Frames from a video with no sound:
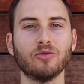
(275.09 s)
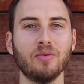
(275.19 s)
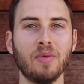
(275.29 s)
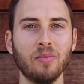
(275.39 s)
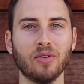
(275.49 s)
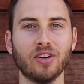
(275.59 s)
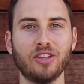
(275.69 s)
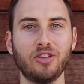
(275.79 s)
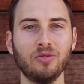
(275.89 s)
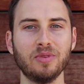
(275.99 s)
Remember,
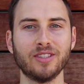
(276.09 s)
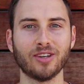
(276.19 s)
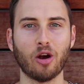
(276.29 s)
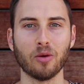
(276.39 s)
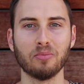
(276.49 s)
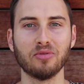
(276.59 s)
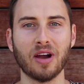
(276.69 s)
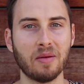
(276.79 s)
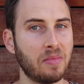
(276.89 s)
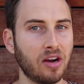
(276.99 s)
humans are
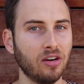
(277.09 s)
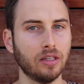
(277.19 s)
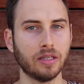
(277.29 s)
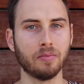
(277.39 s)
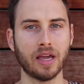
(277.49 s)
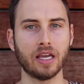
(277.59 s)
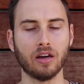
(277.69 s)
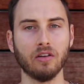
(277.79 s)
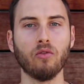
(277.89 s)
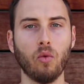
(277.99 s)
primarily made
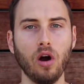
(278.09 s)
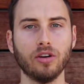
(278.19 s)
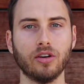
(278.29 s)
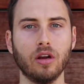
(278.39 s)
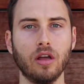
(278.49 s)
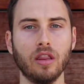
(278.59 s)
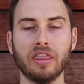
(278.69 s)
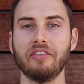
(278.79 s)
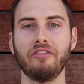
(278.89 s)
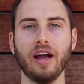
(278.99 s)
of water.
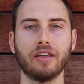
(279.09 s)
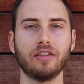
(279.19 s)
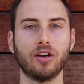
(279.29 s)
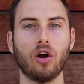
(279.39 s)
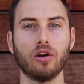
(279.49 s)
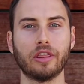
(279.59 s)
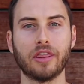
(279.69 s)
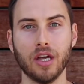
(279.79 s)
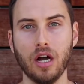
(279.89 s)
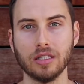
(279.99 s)
The fact that our
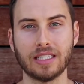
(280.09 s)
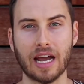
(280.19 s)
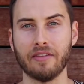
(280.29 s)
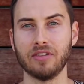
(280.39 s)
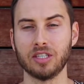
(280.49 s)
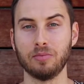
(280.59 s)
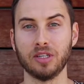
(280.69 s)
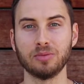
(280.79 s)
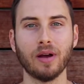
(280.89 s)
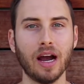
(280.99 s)
thoughts have this
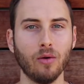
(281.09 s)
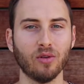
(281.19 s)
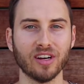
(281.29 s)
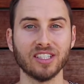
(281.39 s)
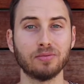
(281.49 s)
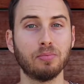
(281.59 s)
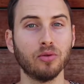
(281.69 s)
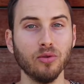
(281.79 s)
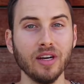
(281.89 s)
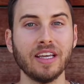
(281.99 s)
much power is
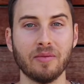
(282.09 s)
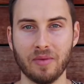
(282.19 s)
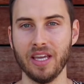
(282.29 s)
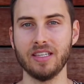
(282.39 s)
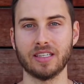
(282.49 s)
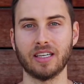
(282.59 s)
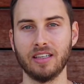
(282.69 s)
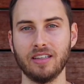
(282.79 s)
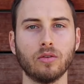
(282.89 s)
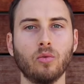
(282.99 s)
pretty amazing.
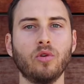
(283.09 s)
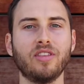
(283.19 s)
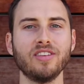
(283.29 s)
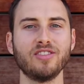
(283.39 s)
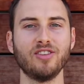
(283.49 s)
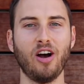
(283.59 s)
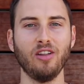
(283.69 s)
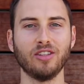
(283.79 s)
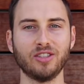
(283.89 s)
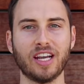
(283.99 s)
With this
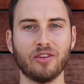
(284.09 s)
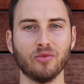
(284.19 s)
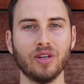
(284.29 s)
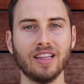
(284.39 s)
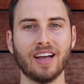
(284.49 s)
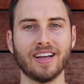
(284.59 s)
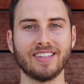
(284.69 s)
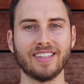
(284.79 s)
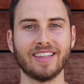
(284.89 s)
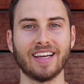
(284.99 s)
knowledge and
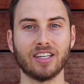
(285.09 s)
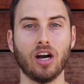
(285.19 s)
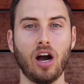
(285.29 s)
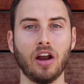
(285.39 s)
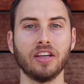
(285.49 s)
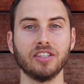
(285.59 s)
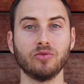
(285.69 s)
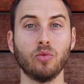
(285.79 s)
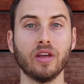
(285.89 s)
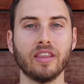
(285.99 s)
realizing that God
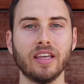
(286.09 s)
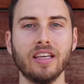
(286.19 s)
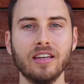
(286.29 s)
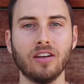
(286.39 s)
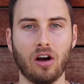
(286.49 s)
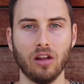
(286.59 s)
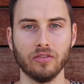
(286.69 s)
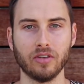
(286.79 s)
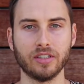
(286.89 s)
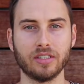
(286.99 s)
is within all
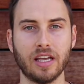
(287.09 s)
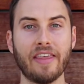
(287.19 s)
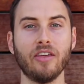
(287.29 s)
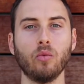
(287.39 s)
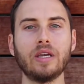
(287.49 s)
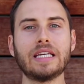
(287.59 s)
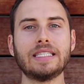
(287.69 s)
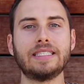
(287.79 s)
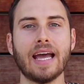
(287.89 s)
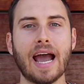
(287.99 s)
of us and that we
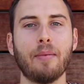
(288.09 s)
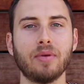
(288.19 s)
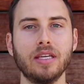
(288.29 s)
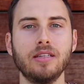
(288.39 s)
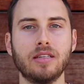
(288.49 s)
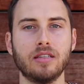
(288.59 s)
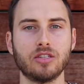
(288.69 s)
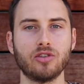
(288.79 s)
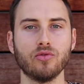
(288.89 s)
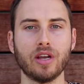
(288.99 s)
can tap into
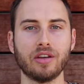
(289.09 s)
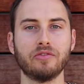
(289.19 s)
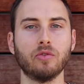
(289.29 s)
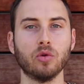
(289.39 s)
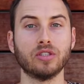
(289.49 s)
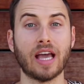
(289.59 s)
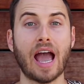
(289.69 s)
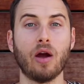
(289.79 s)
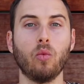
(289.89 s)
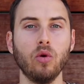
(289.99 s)
this creative force
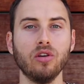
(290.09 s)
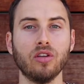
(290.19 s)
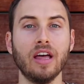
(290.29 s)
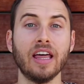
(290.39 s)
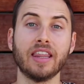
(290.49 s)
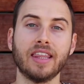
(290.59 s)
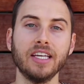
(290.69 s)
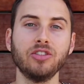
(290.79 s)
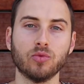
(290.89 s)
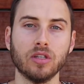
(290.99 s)
at will,
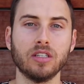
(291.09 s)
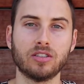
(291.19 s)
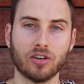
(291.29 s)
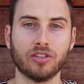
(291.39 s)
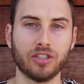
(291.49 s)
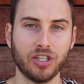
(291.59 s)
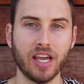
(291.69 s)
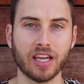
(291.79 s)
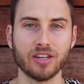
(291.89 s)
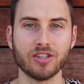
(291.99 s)
things really start to
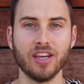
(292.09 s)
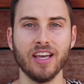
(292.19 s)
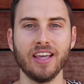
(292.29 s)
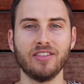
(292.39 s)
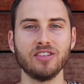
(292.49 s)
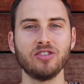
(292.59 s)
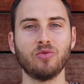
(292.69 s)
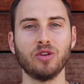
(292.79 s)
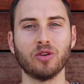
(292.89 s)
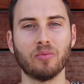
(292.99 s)
change. This is
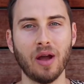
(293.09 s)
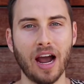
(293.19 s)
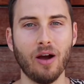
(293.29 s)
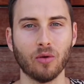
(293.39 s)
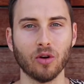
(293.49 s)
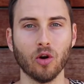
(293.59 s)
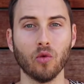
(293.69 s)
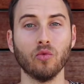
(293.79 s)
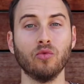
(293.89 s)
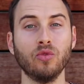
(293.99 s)
when your power
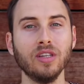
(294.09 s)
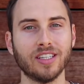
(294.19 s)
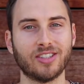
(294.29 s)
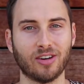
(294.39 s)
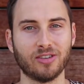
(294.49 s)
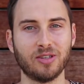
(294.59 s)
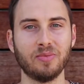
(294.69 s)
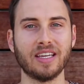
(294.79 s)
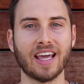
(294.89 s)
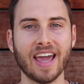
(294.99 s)
really starts to
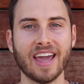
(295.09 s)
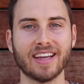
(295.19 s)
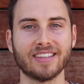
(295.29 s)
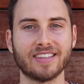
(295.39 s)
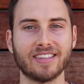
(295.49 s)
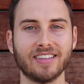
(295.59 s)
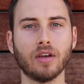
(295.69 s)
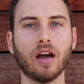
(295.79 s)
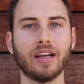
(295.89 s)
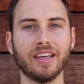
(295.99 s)
be enhanced.
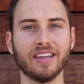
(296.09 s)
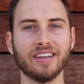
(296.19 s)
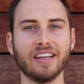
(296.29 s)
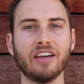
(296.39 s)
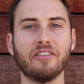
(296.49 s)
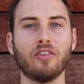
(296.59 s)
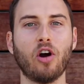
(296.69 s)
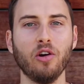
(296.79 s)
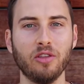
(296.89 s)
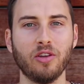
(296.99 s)
Again, if
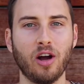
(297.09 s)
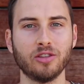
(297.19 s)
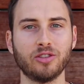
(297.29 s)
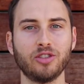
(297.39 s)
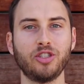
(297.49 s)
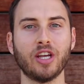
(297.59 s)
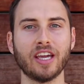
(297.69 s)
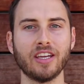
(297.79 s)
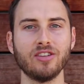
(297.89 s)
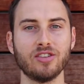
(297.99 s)
our thoughts
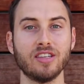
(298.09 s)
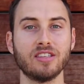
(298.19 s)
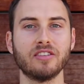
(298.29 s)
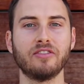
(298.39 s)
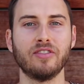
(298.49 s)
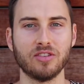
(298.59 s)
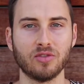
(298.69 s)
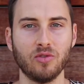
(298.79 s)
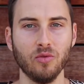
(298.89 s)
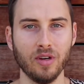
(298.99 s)
change this
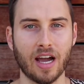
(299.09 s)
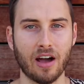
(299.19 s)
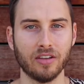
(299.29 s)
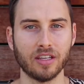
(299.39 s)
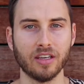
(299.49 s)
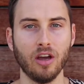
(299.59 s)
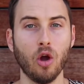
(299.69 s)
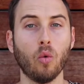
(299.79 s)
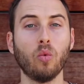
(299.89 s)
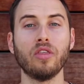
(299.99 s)
physical reality,
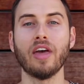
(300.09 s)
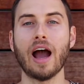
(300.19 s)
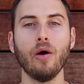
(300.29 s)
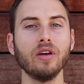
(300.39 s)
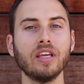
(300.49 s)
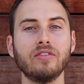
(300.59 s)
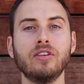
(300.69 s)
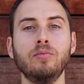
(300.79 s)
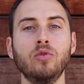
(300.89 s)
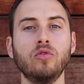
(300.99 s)
without
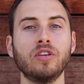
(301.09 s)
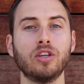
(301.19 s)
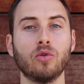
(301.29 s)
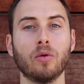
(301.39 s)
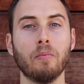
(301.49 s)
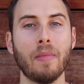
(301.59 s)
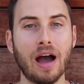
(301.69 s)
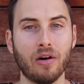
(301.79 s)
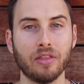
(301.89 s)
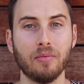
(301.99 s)
even moving your
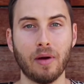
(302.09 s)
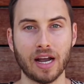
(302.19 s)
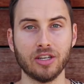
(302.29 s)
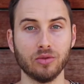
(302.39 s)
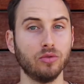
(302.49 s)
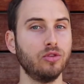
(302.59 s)
mouth, mind you.